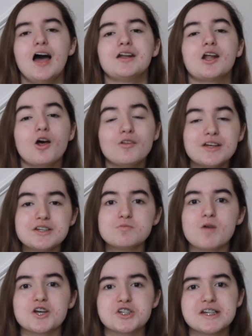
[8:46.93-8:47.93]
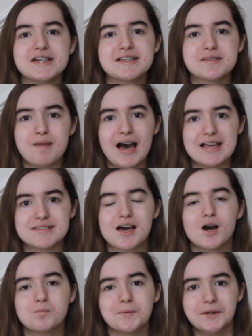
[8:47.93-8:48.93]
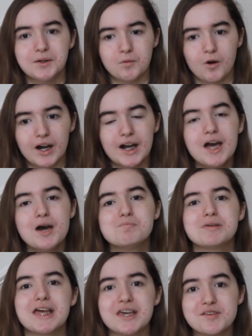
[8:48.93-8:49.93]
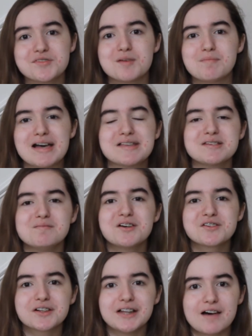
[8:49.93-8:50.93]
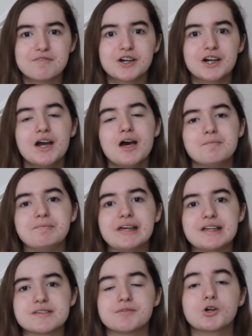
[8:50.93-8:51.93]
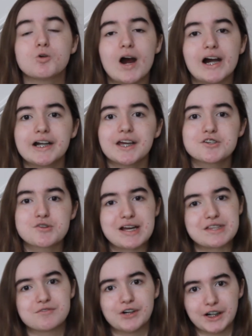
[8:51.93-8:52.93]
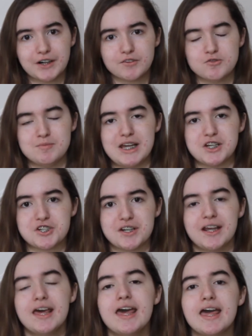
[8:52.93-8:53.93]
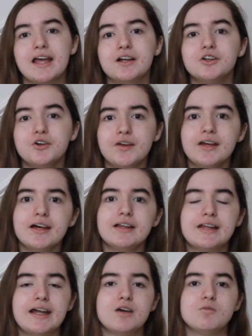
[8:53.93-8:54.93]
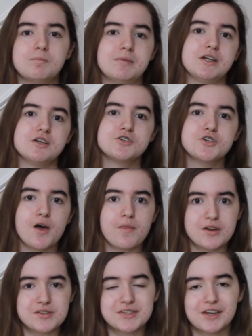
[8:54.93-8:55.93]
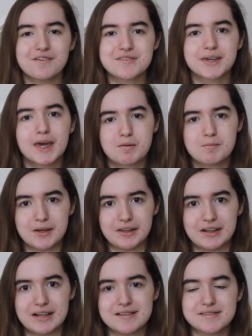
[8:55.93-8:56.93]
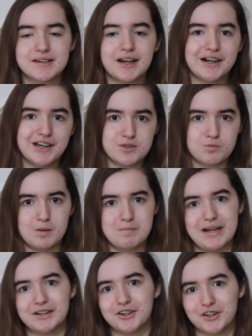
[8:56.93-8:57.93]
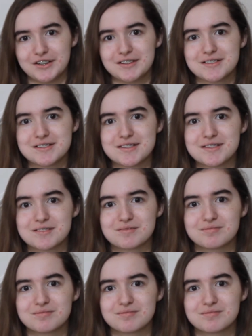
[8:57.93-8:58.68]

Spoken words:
Not only did Washington's spies help win the war, but they used the best and most clever means of acquiring and transferring information, including letting women show their skills and capabilities in areas where men couldn't.